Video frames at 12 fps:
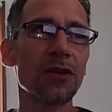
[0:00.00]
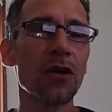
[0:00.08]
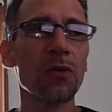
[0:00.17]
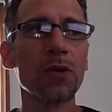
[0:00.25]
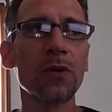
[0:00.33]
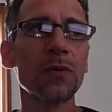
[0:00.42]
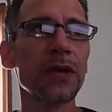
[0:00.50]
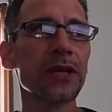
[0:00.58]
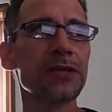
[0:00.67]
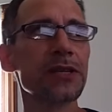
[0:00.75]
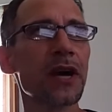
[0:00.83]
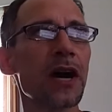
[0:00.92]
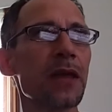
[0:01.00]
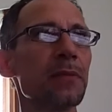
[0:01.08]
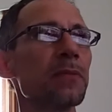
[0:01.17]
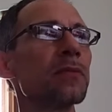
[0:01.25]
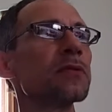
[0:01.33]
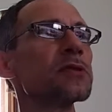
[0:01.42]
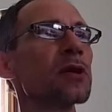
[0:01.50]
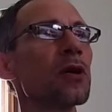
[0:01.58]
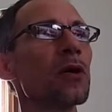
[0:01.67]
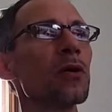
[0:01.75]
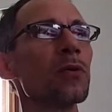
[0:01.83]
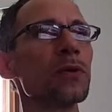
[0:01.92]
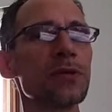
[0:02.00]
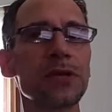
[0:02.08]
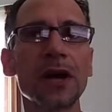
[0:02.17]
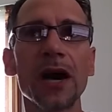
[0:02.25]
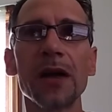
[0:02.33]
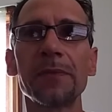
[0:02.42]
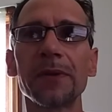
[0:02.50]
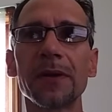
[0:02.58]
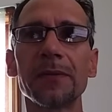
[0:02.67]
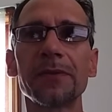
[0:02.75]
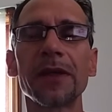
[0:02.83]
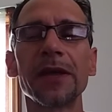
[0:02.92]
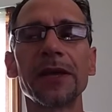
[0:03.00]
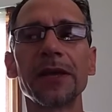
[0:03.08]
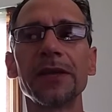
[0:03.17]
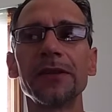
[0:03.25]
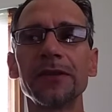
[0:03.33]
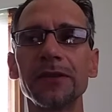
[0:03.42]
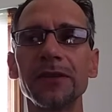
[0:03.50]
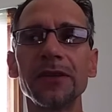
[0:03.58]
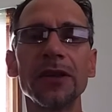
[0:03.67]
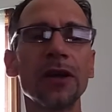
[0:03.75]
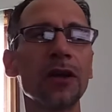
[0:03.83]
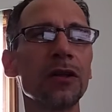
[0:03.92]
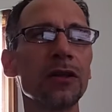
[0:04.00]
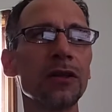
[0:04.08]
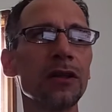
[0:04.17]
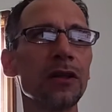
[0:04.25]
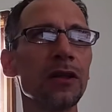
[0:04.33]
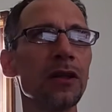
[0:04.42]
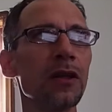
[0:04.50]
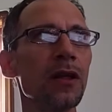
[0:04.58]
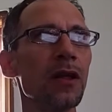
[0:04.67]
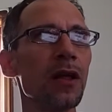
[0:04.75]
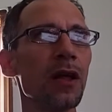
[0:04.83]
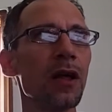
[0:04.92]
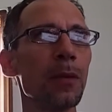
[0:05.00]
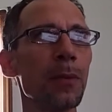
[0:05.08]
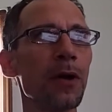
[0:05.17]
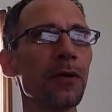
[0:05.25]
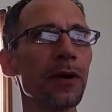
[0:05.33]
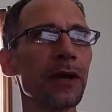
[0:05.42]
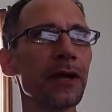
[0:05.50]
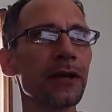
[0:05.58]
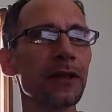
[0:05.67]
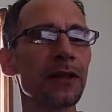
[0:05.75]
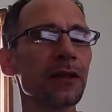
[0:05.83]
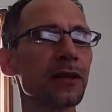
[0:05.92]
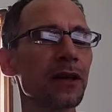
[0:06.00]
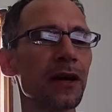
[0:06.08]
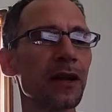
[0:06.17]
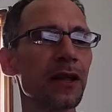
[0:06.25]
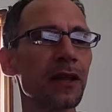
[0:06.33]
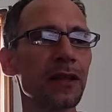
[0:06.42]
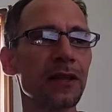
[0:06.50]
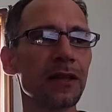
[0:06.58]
"Oh well, we could Skype." So we Skype, and I'm thinking, you know, I'm already kind of